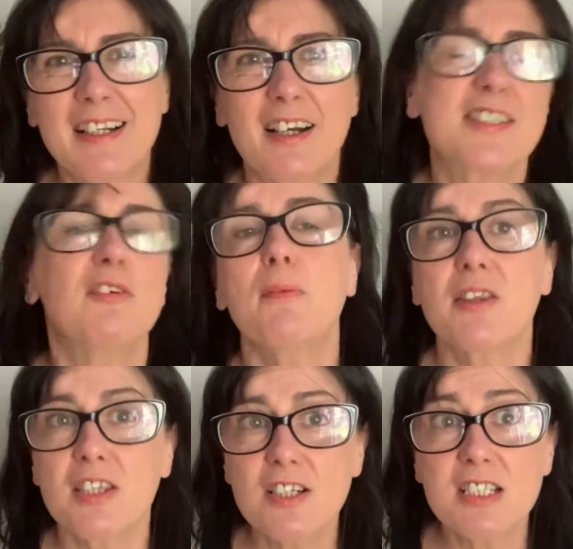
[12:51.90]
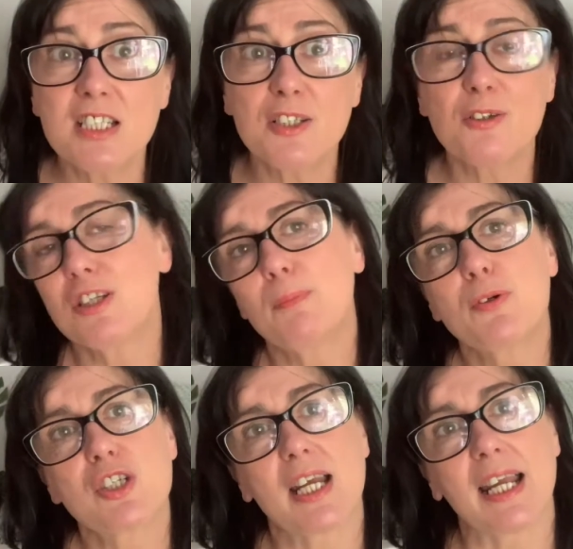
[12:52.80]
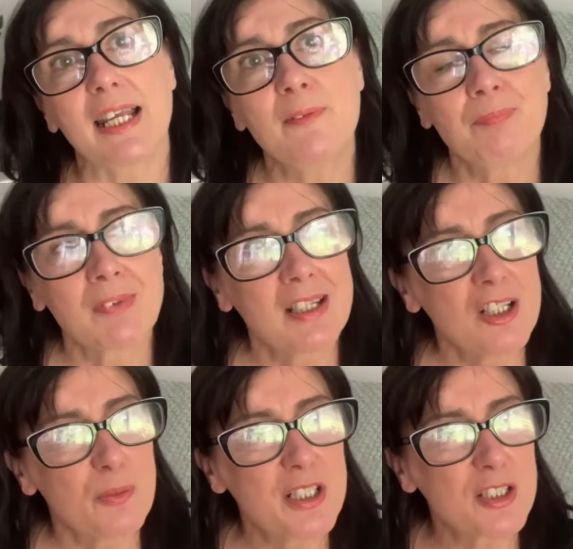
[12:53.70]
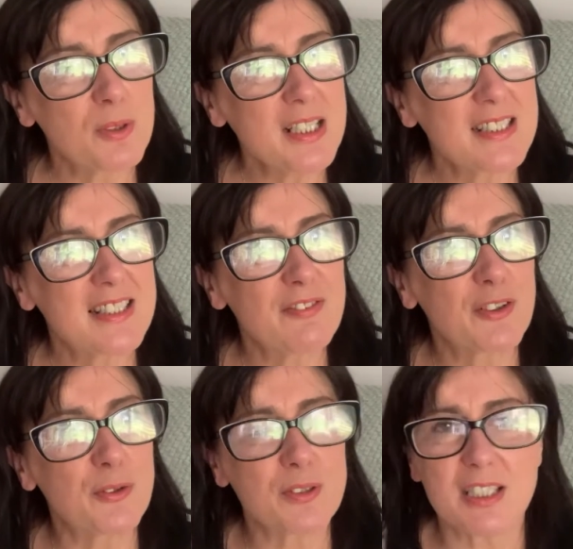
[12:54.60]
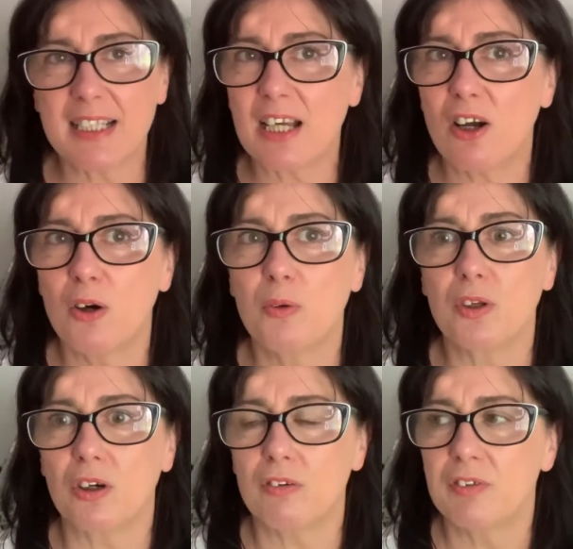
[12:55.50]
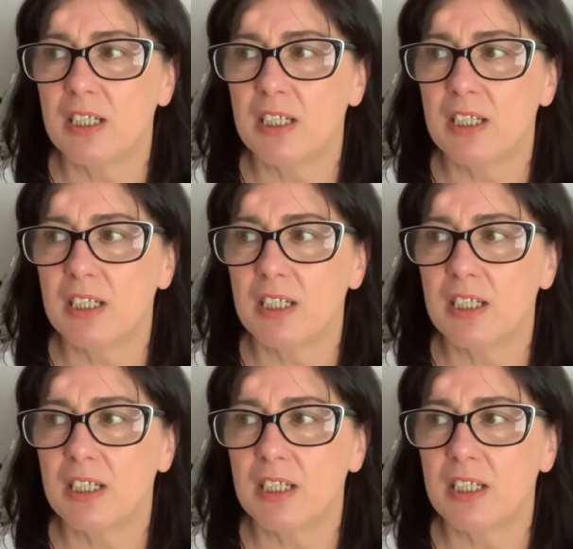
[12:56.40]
so I'm a 32 double G, which is quite difficult to get hold of.